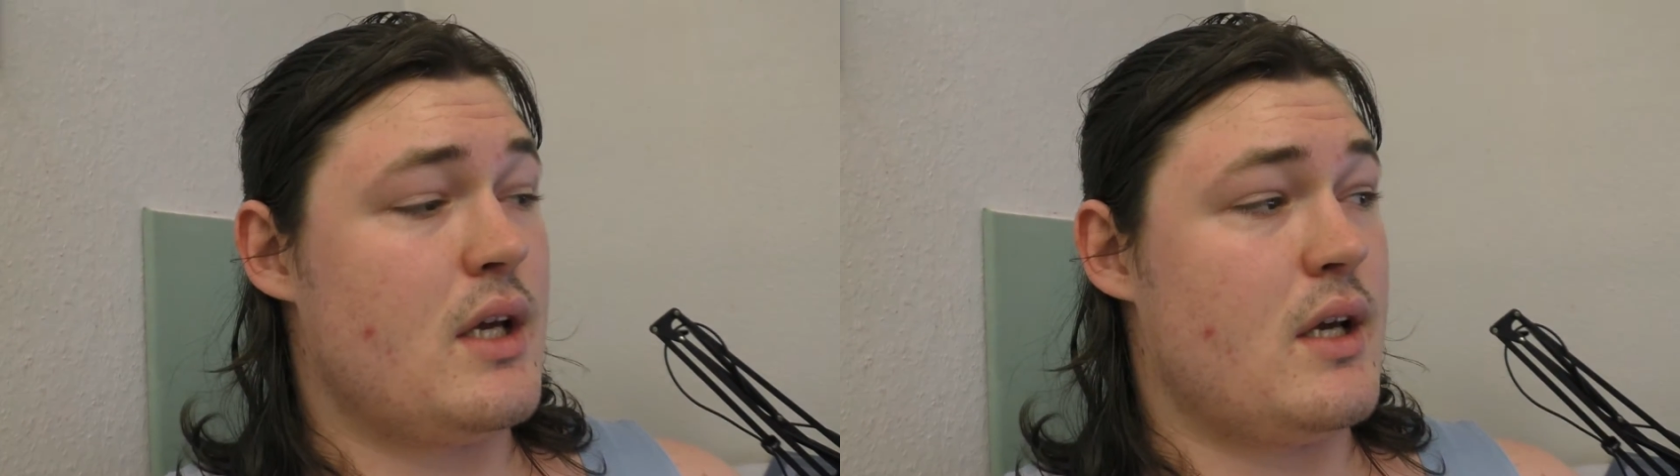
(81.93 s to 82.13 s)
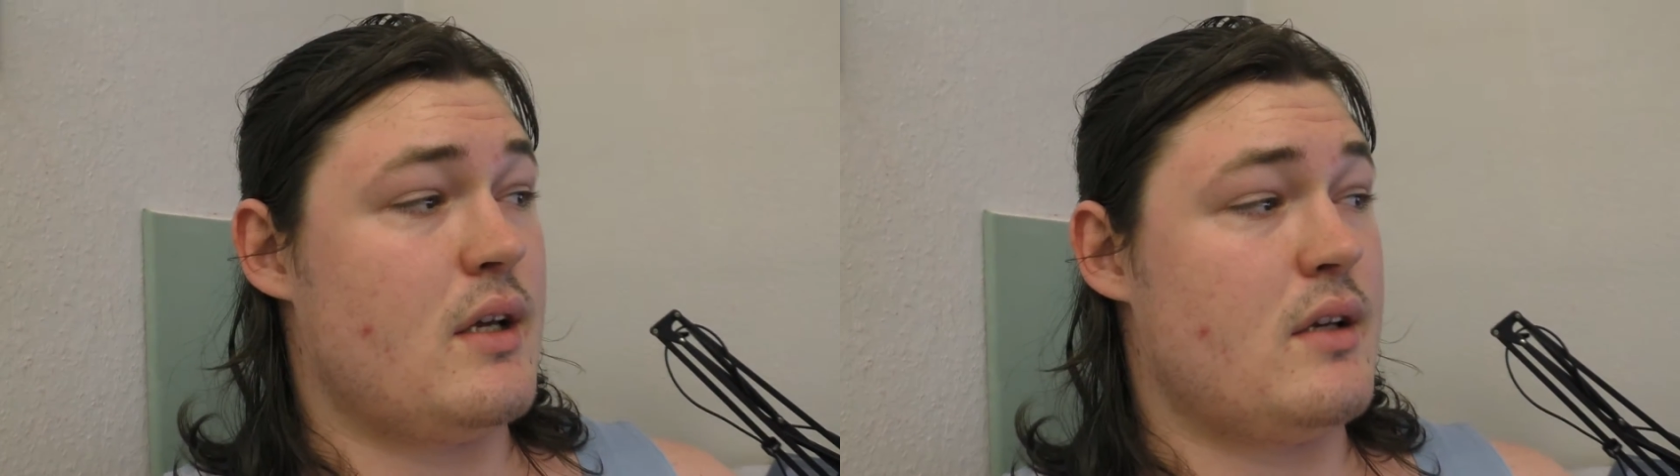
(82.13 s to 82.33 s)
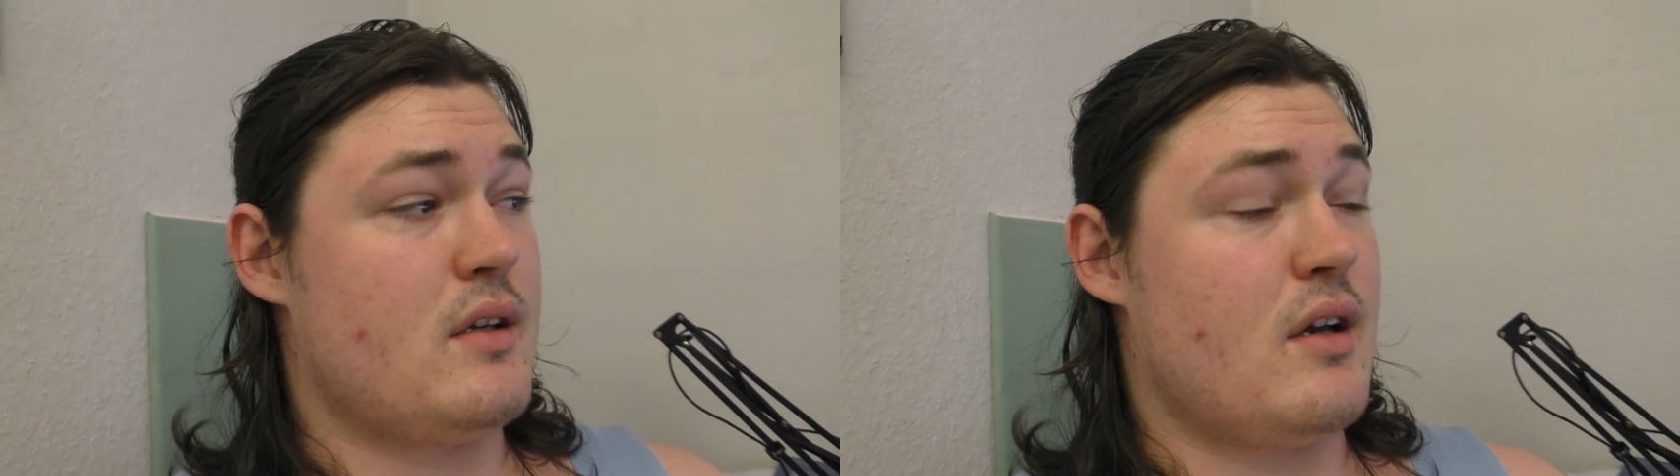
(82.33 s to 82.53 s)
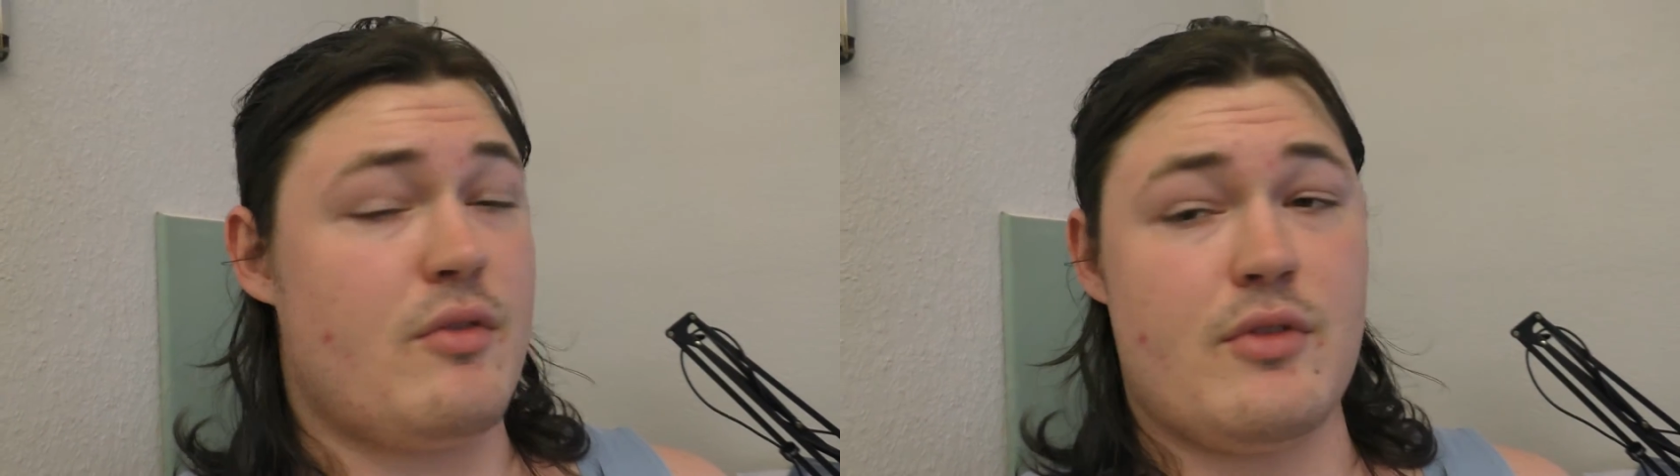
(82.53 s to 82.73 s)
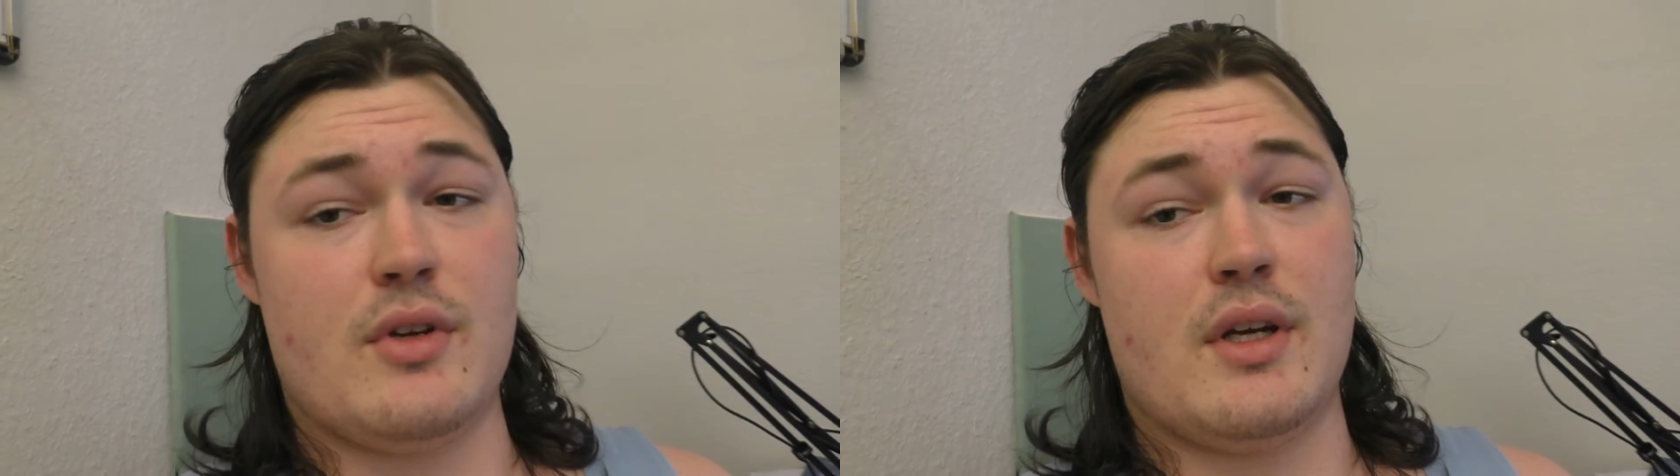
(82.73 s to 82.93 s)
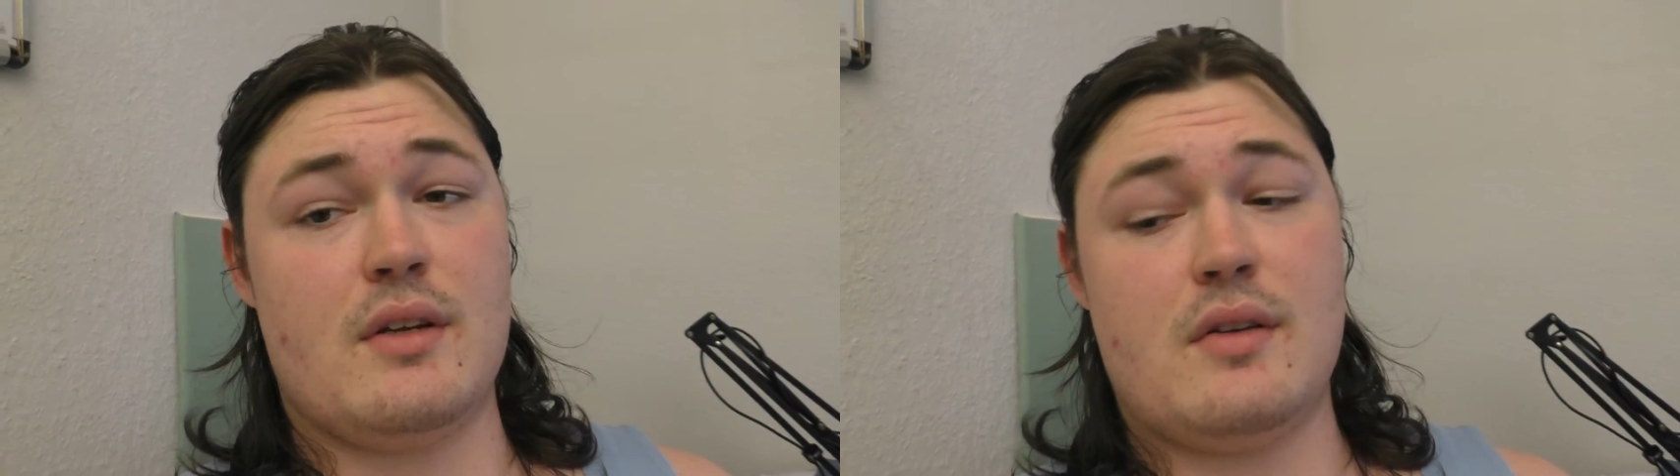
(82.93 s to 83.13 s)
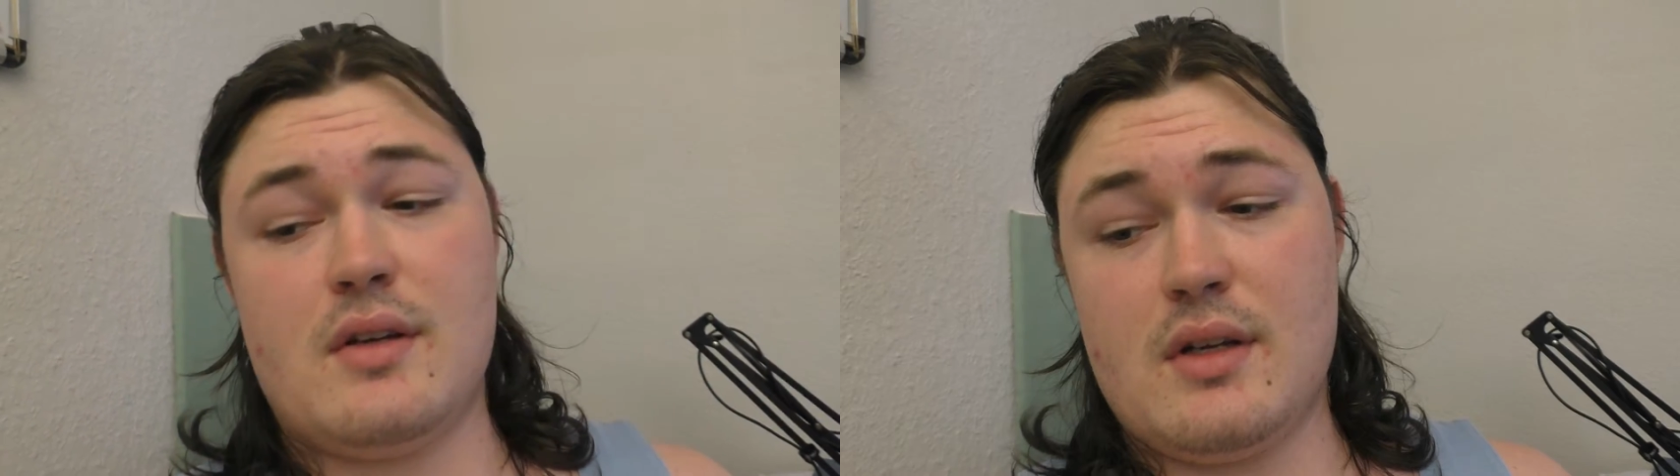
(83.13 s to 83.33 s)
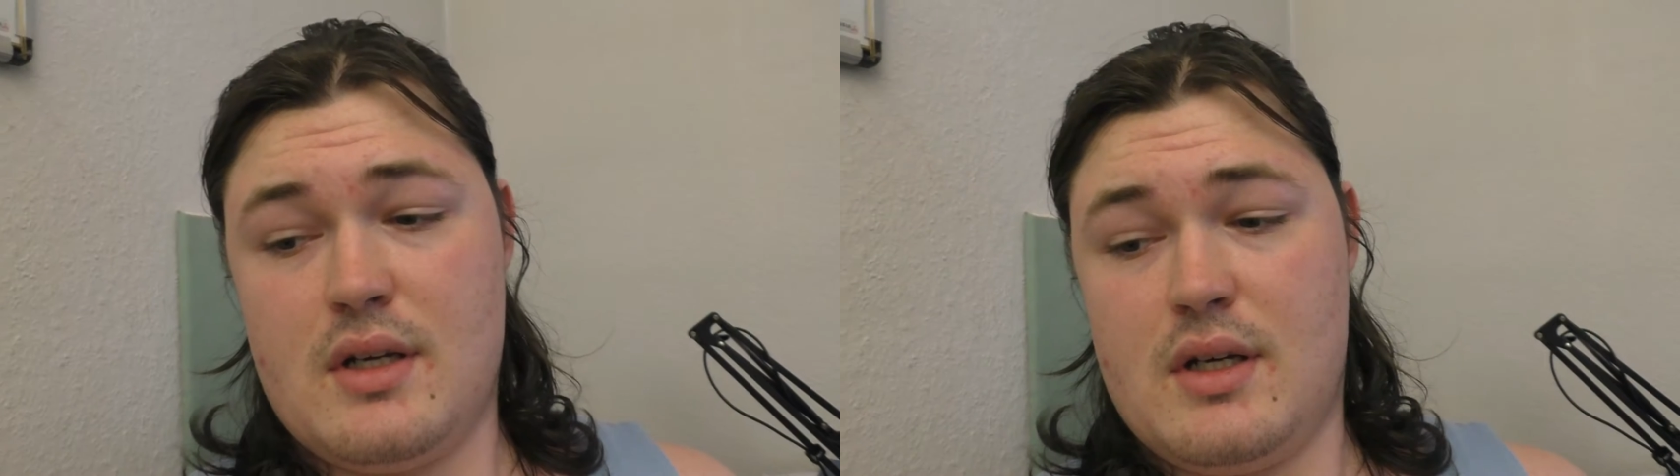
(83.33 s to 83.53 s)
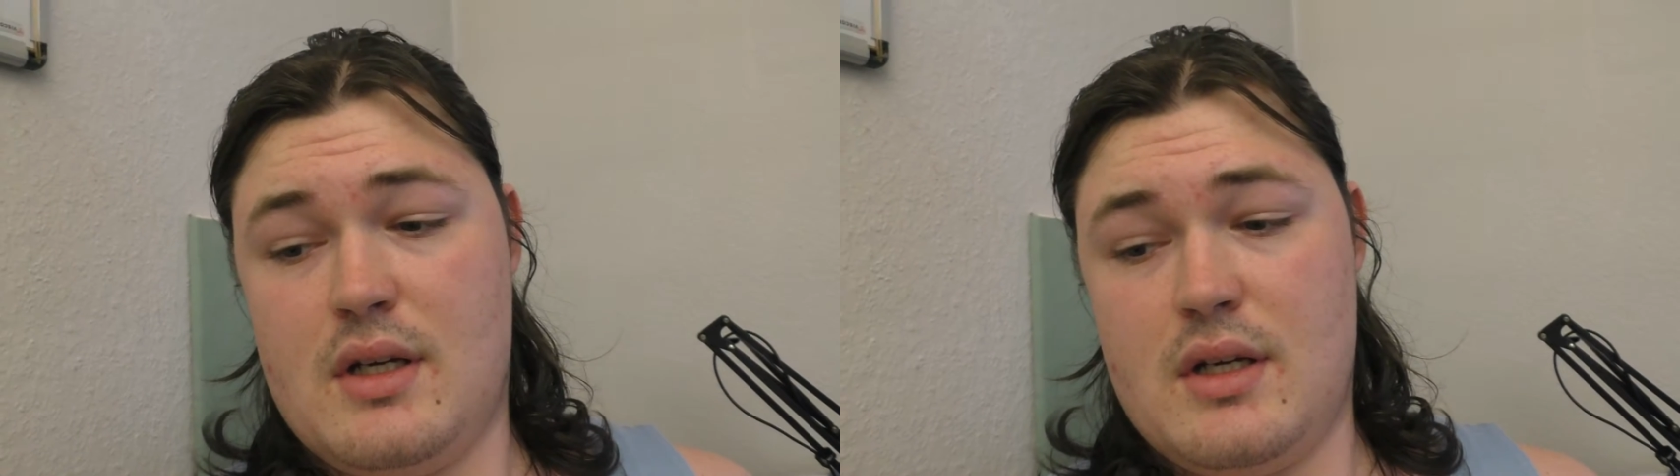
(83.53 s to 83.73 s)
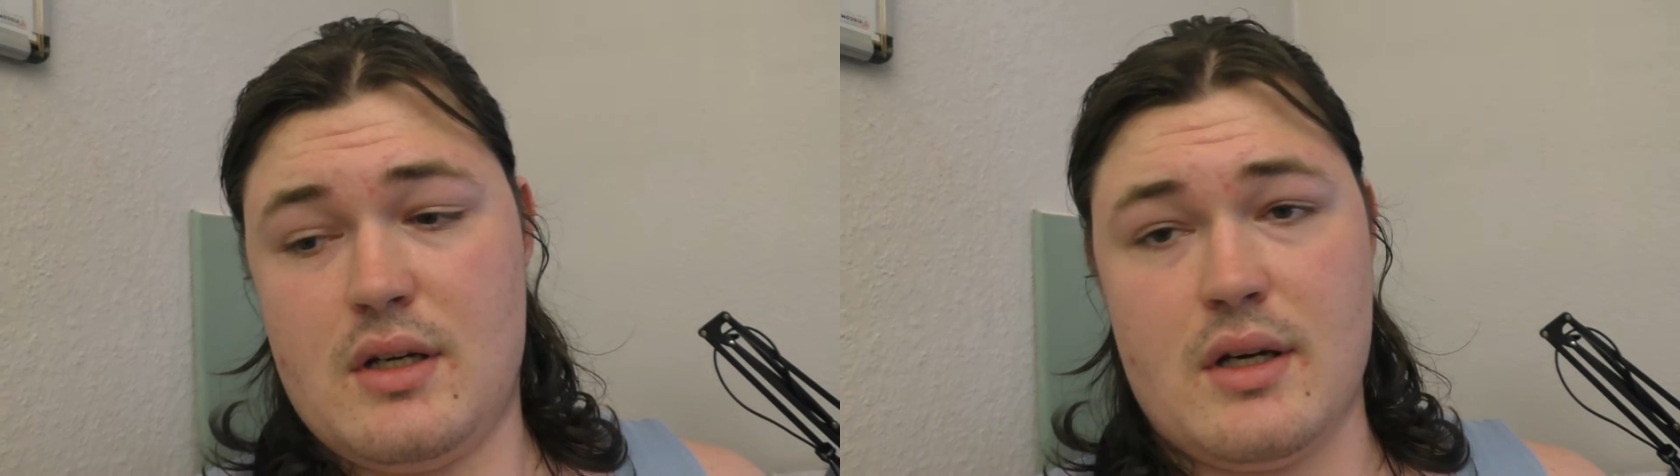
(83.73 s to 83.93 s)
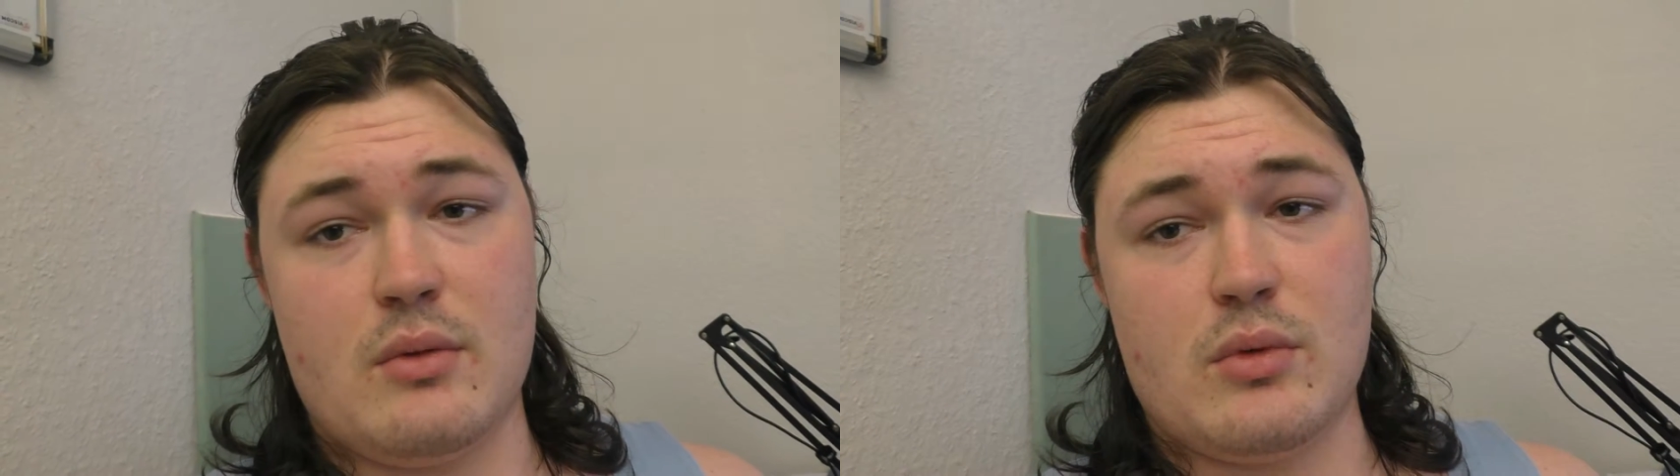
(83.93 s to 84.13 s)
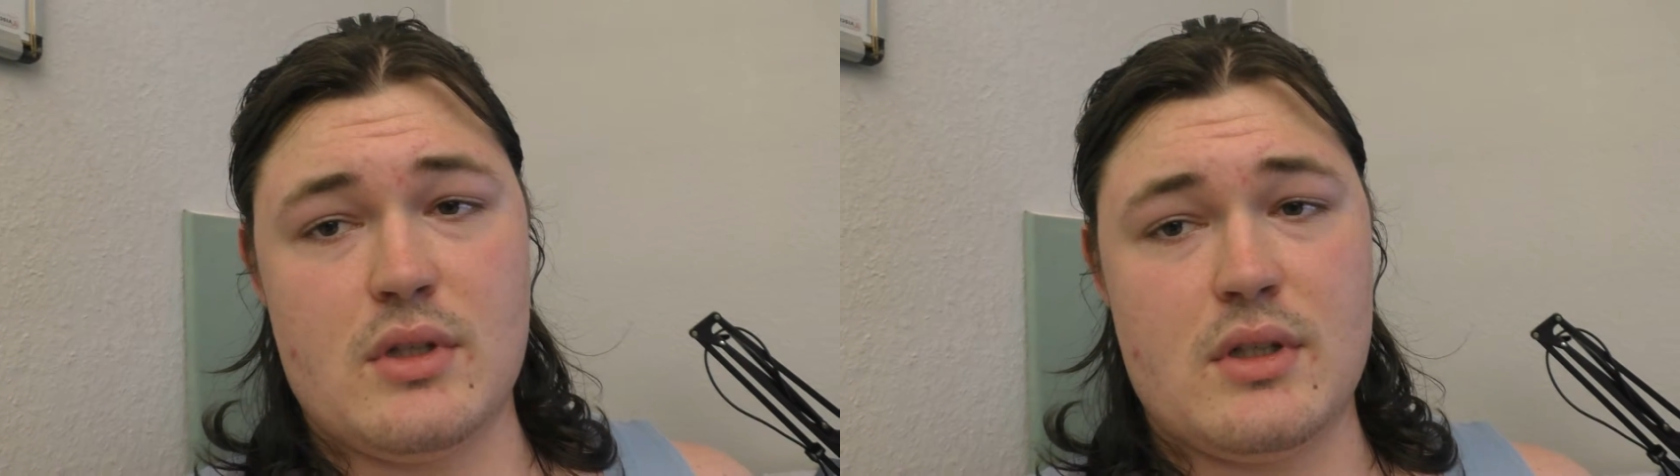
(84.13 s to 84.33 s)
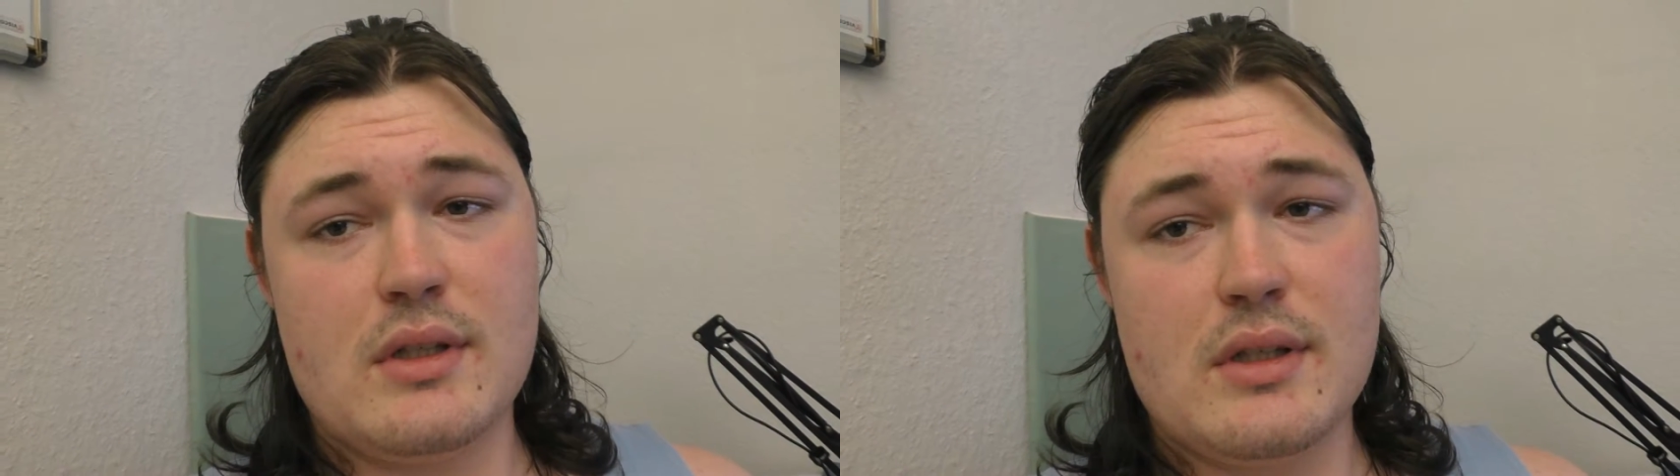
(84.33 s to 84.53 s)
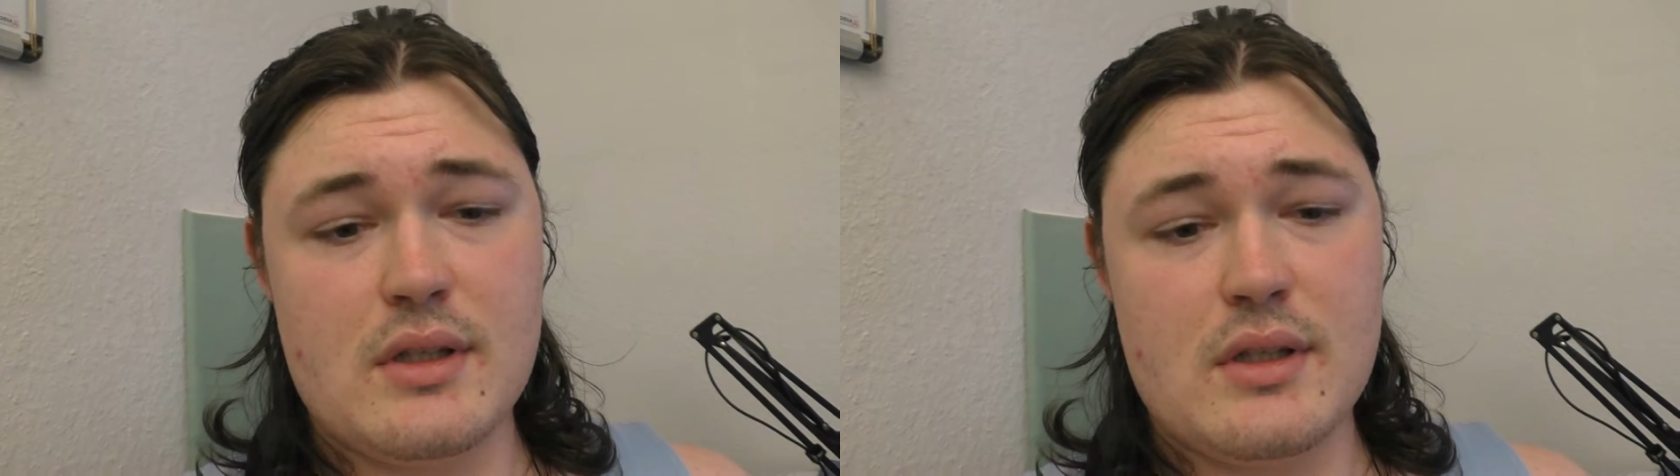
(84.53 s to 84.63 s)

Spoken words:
and after that I will